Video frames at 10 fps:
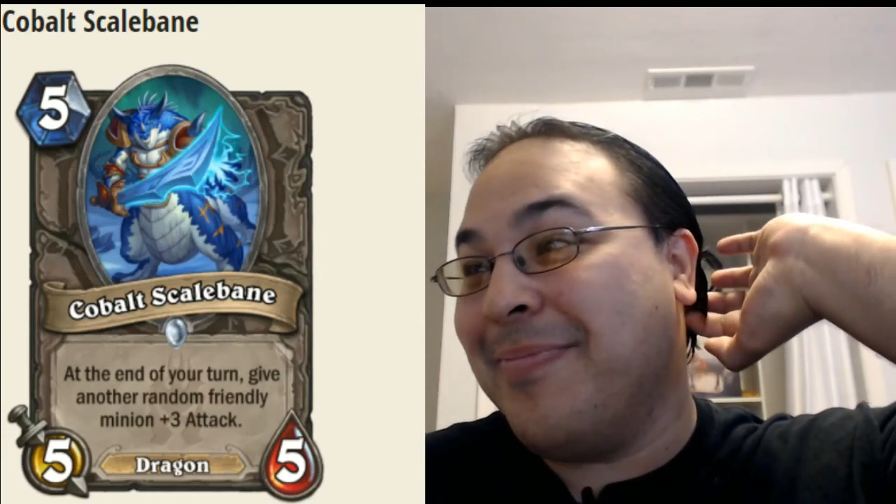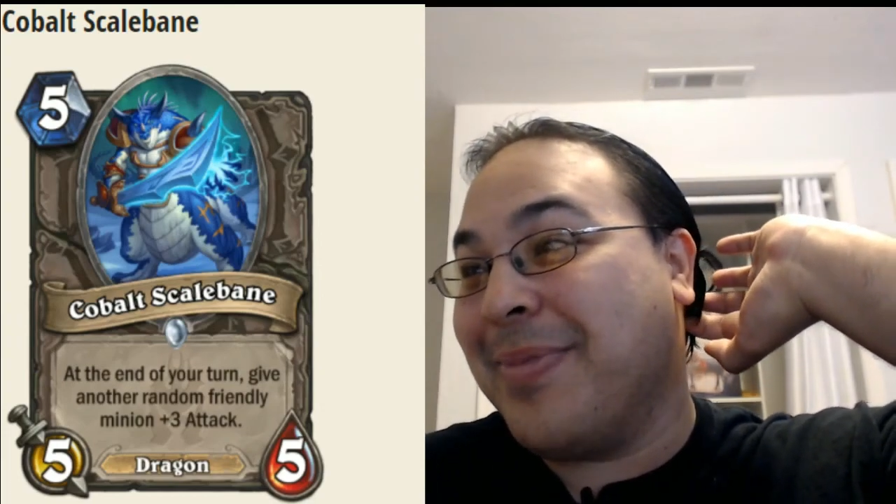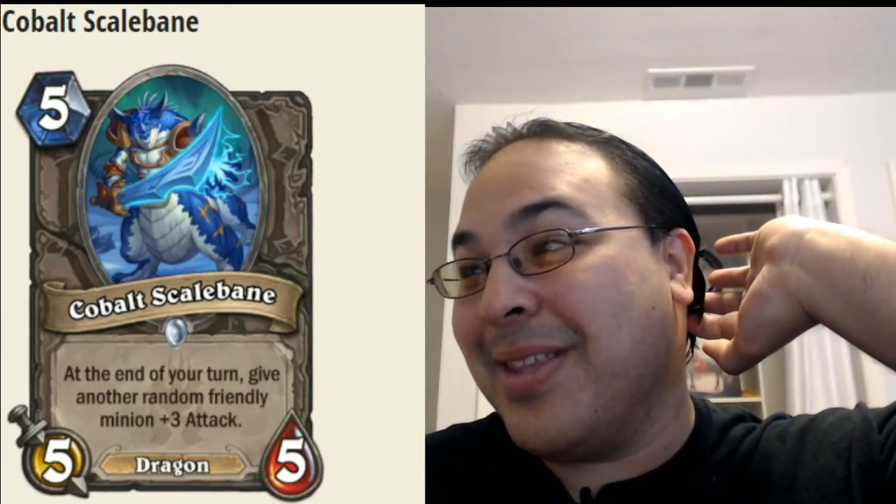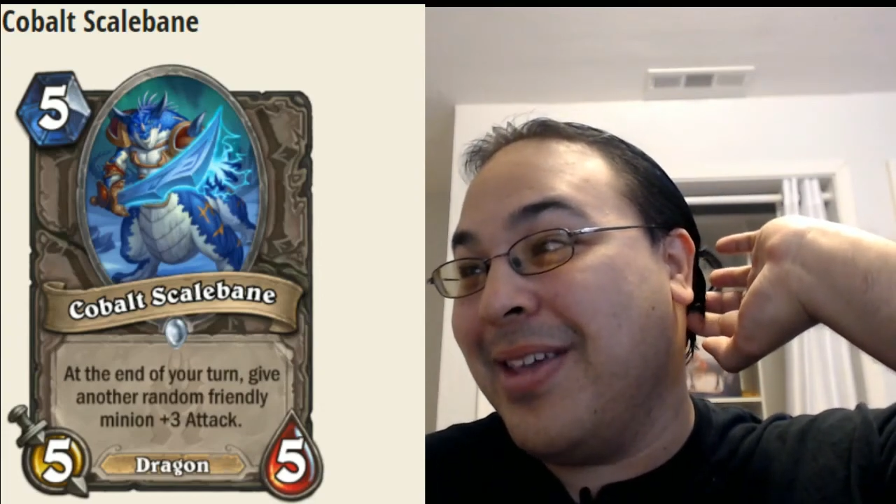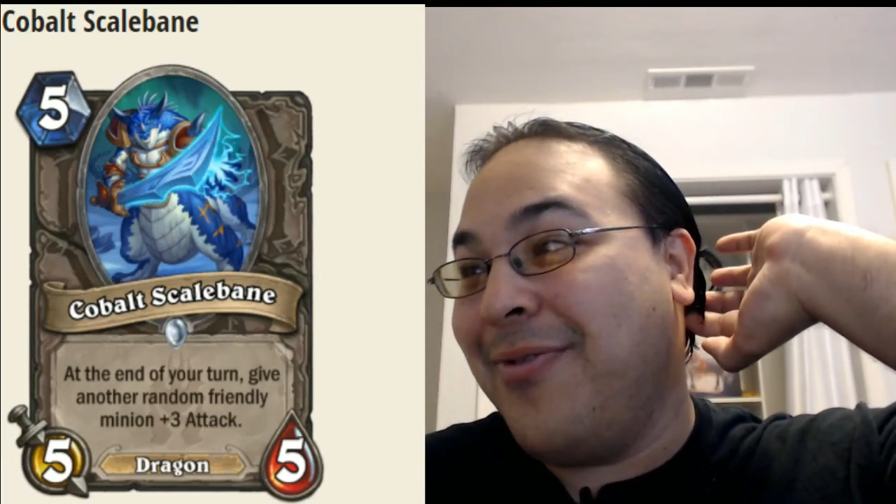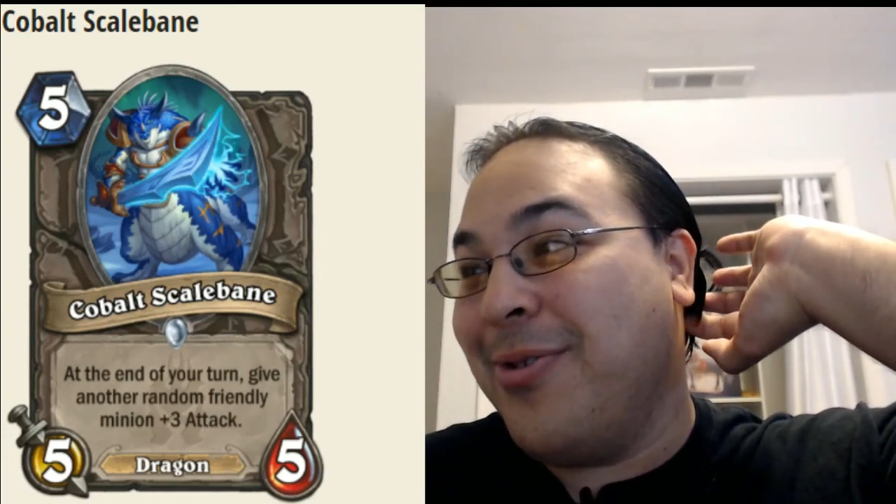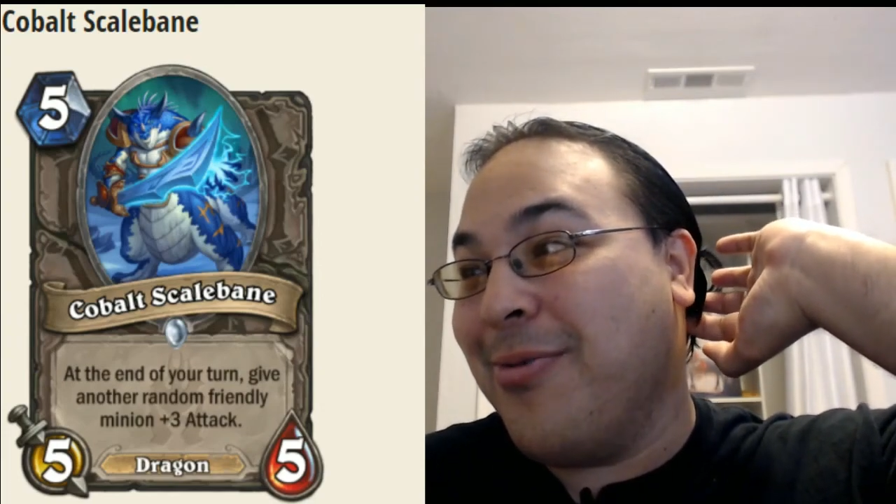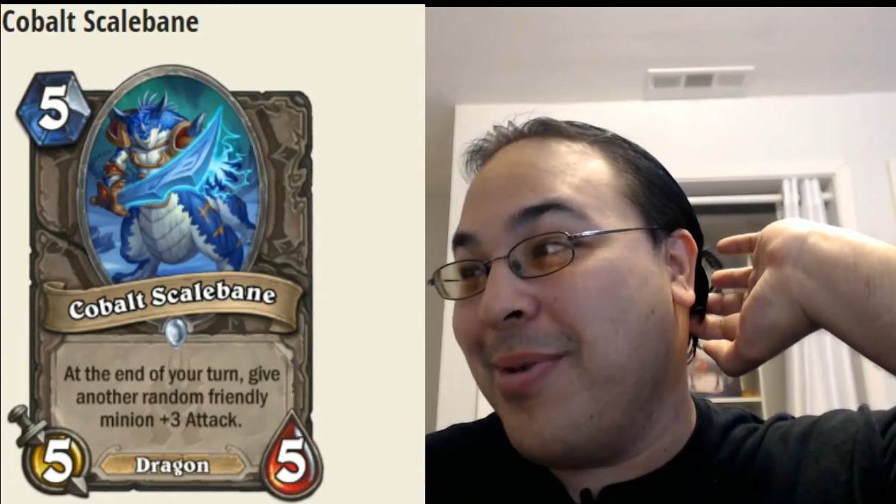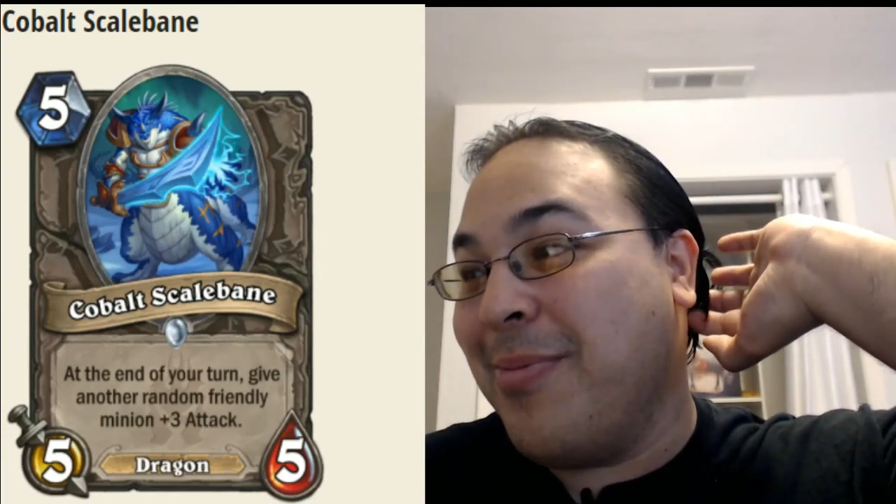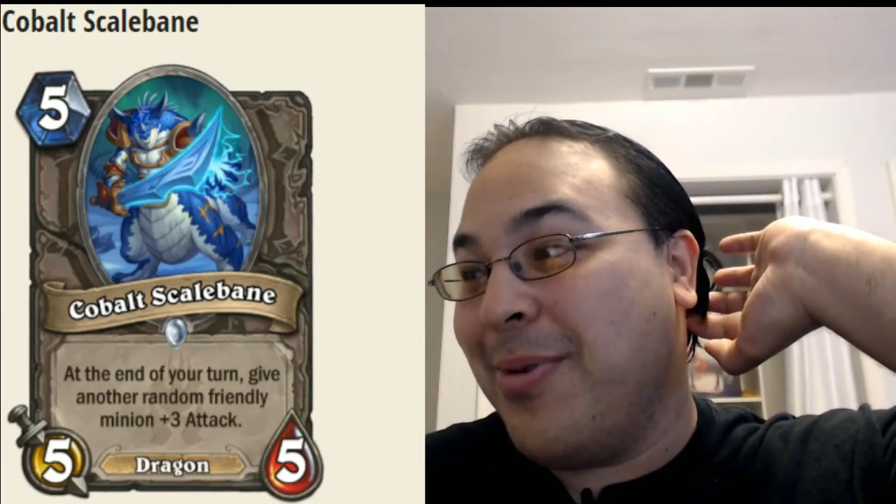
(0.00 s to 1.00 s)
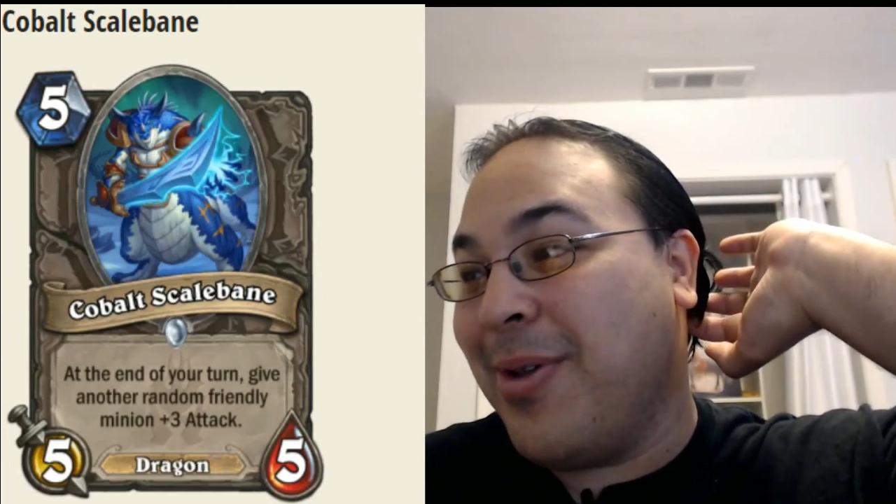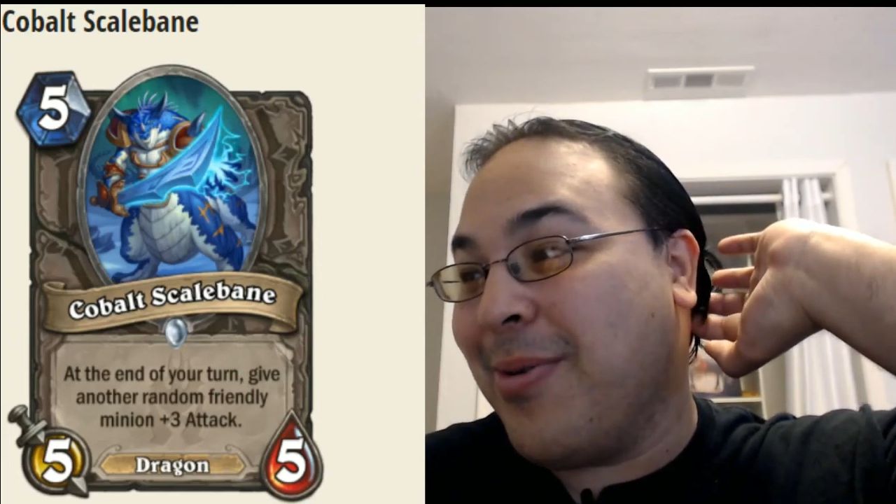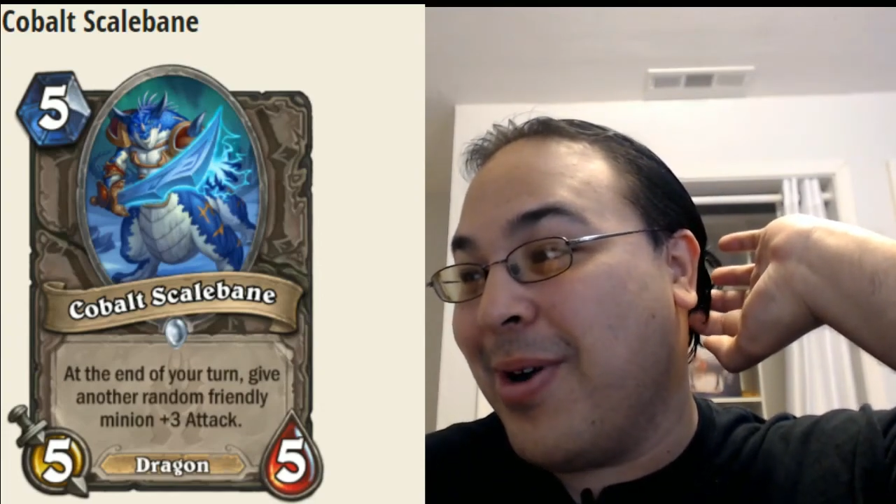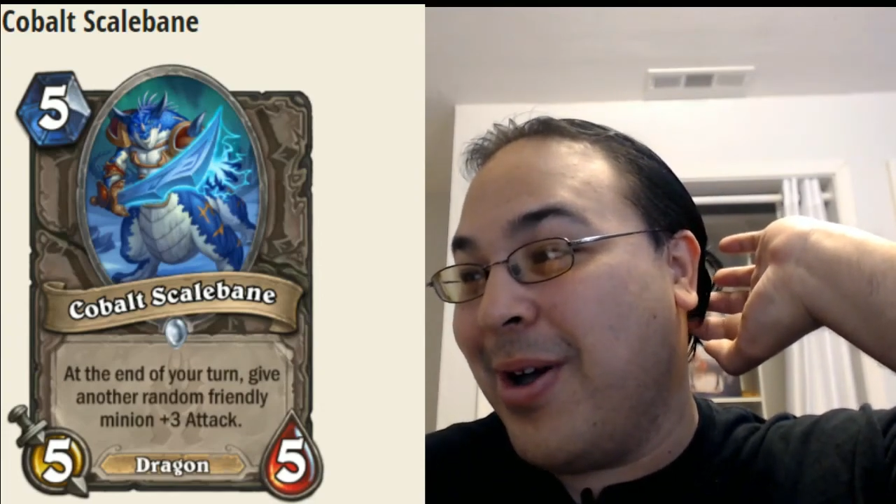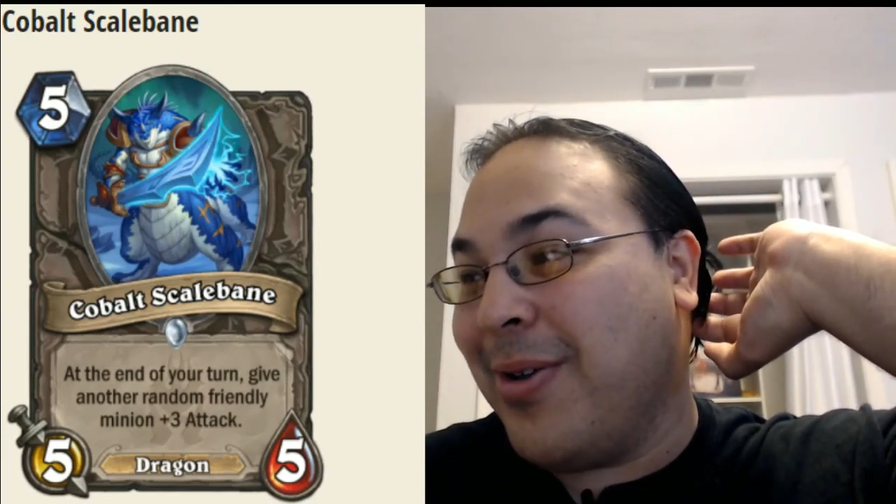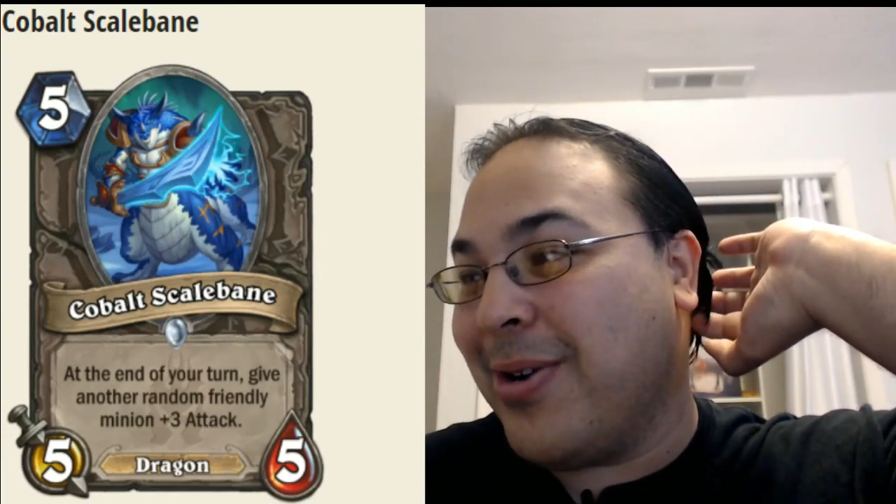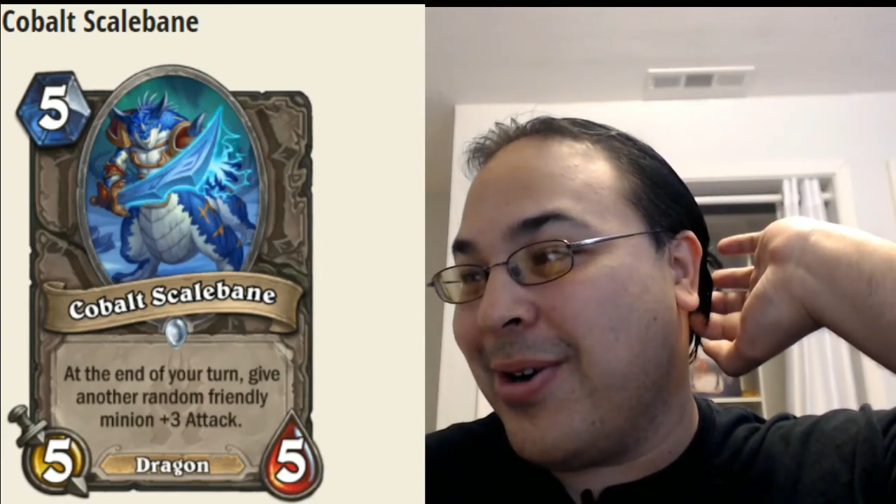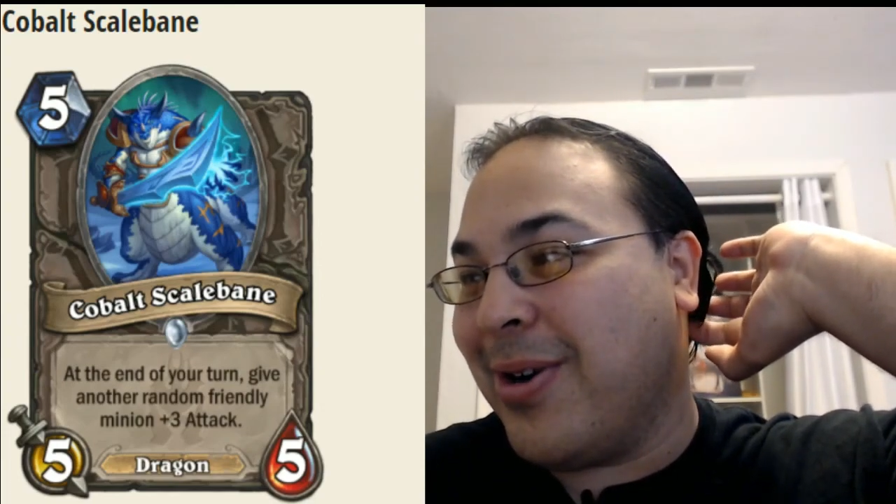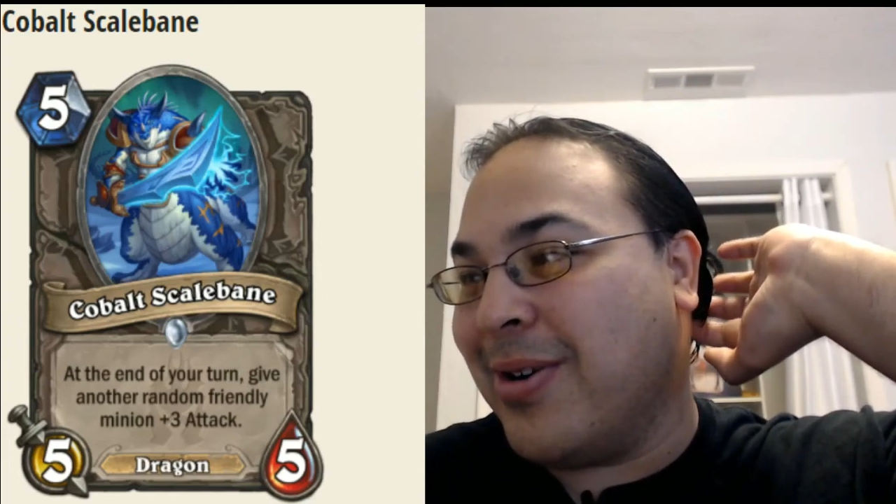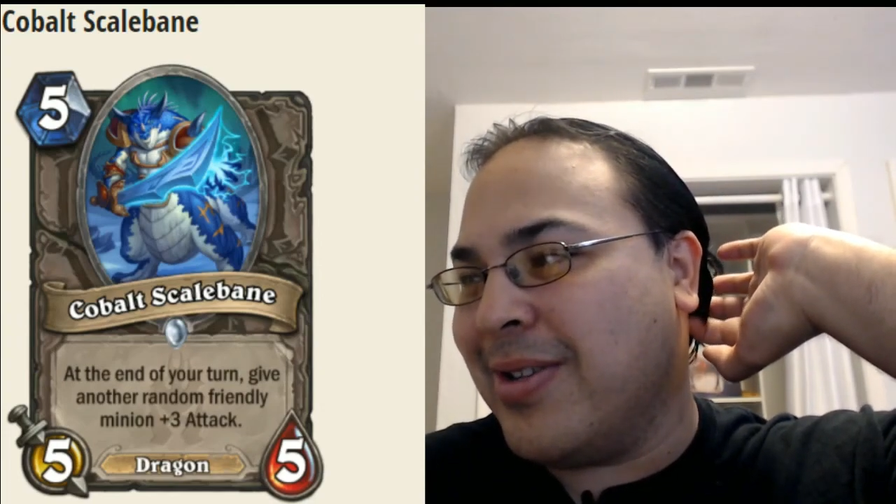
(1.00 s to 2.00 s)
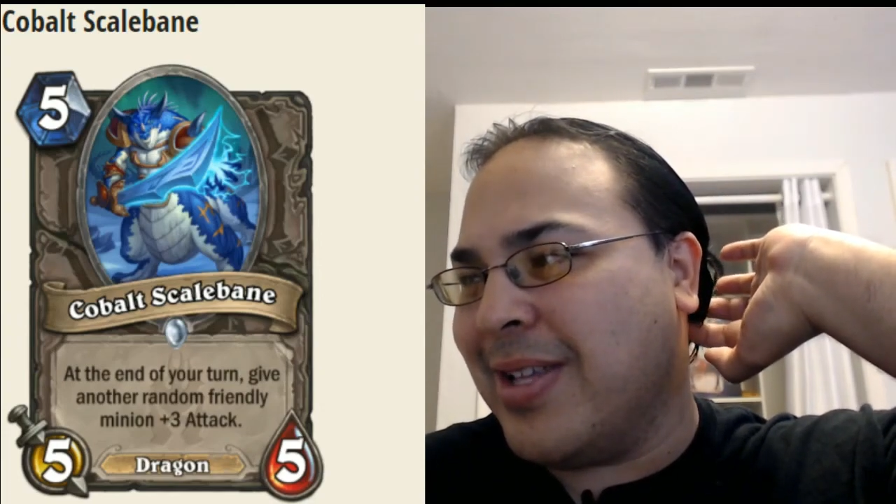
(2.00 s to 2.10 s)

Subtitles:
If you remember, there were other cards